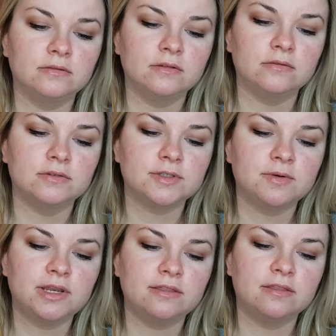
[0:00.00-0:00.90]
Oh, it's
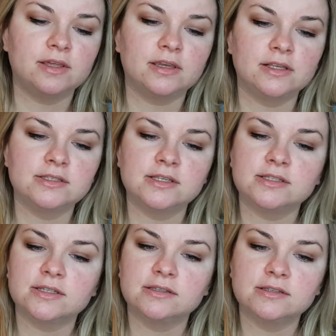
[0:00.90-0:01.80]
quite a thick
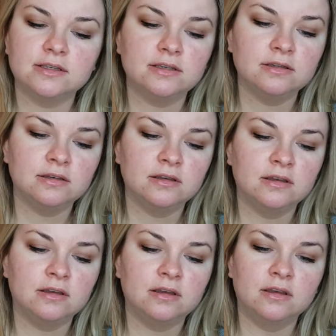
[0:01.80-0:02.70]
consistency.
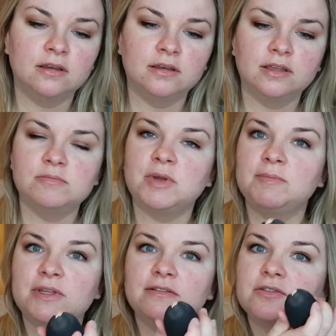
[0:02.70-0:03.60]
It
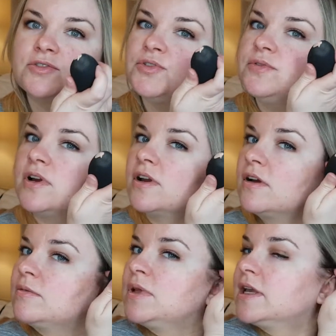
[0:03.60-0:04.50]
might be a little too dark
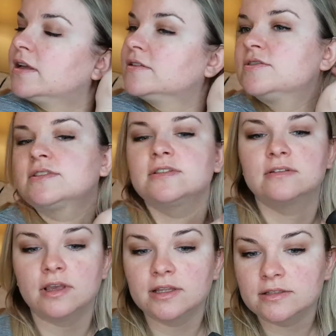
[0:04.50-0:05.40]
on me. I
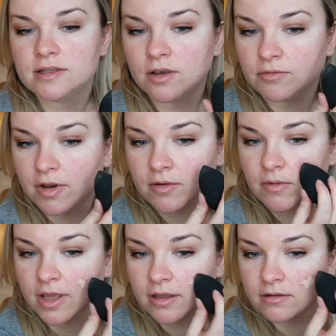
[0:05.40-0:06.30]
can tell right
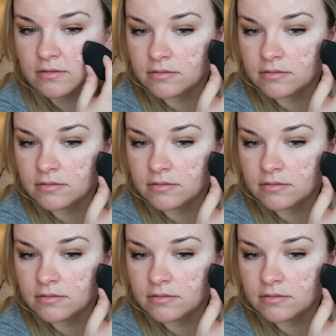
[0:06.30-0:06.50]
away.